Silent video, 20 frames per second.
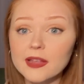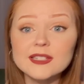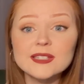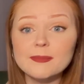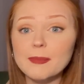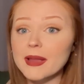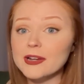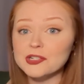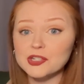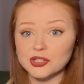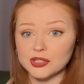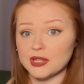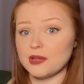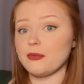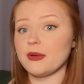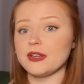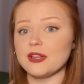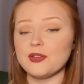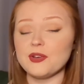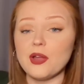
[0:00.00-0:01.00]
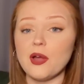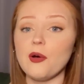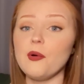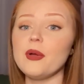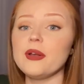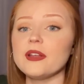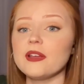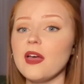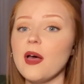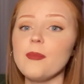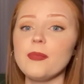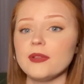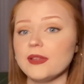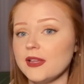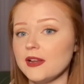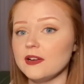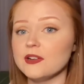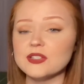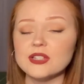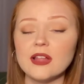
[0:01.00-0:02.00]
especially when, you know, in a couple of
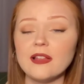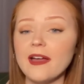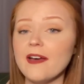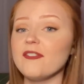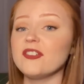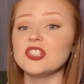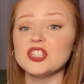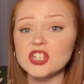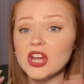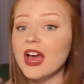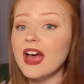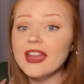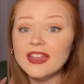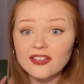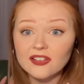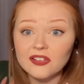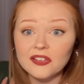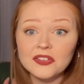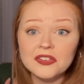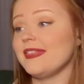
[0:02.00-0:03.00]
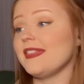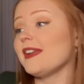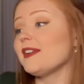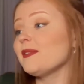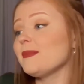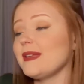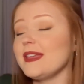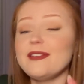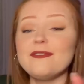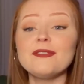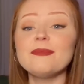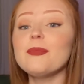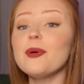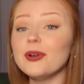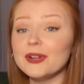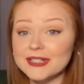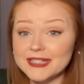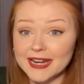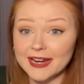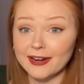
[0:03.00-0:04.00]
years I'll have a child. That'll be even more
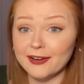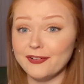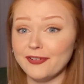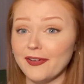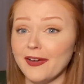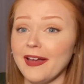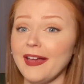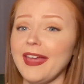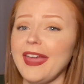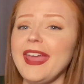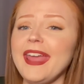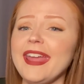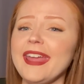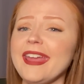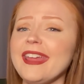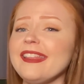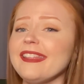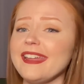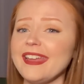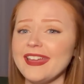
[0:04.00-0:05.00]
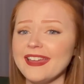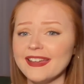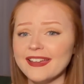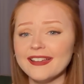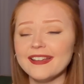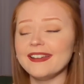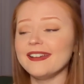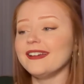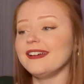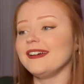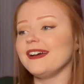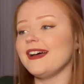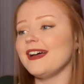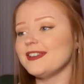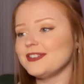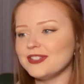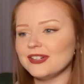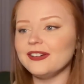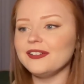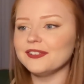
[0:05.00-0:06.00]
terrifyingly
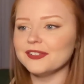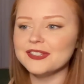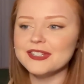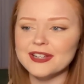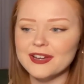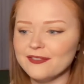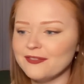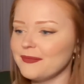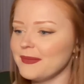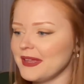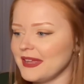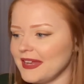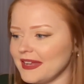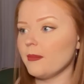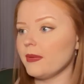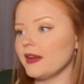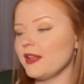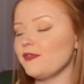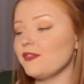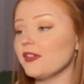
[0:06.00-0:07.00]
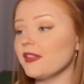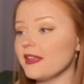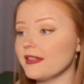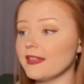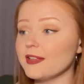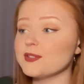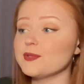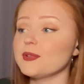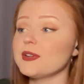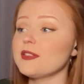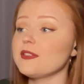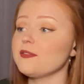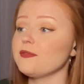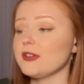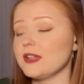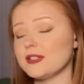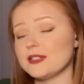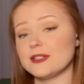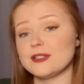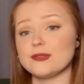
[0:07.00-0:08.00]
adult of me. But I feel like that's one of the
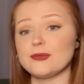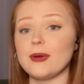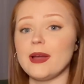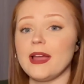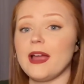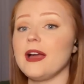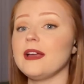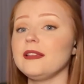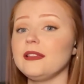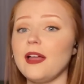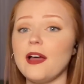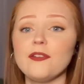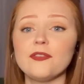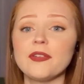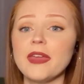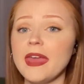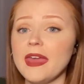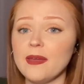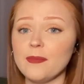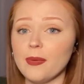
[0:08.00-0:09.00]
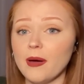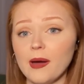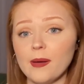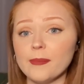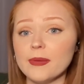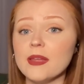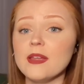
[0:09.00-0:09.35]
reasons why I love K-pop